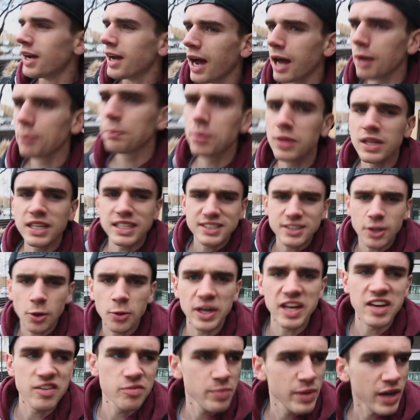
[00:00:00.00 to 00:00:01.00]
And please
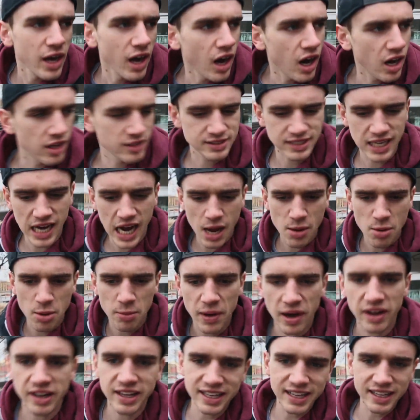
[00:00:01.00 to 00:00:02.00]
don't give me a hard time
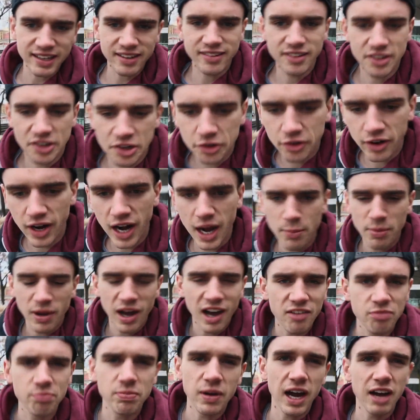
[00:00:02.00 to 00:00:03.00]
about eating the crepe.
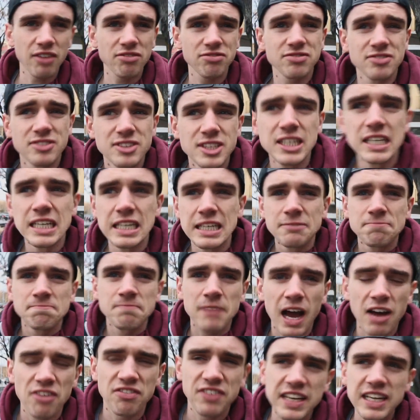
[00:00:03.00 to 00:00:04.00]
I've, I've,
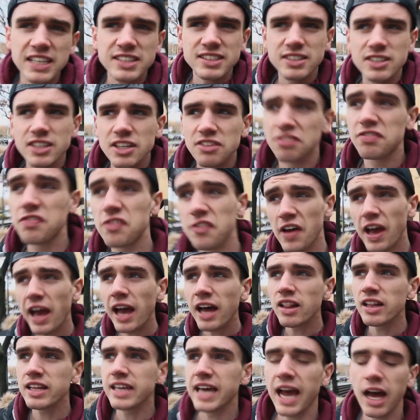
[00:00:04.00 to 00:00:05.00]
I've eaten a
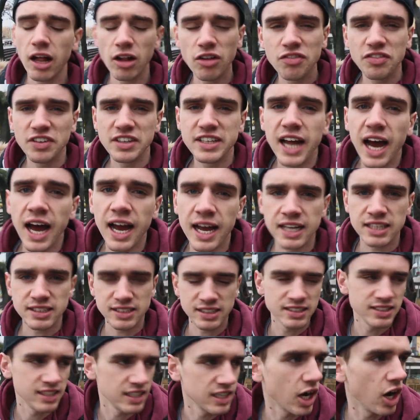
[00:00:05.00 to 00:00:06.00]
fairly healthy diet
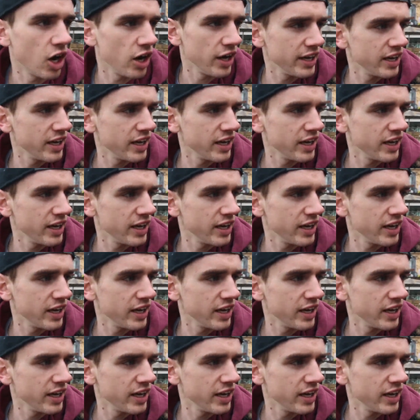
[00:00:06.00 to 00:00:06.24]
since I got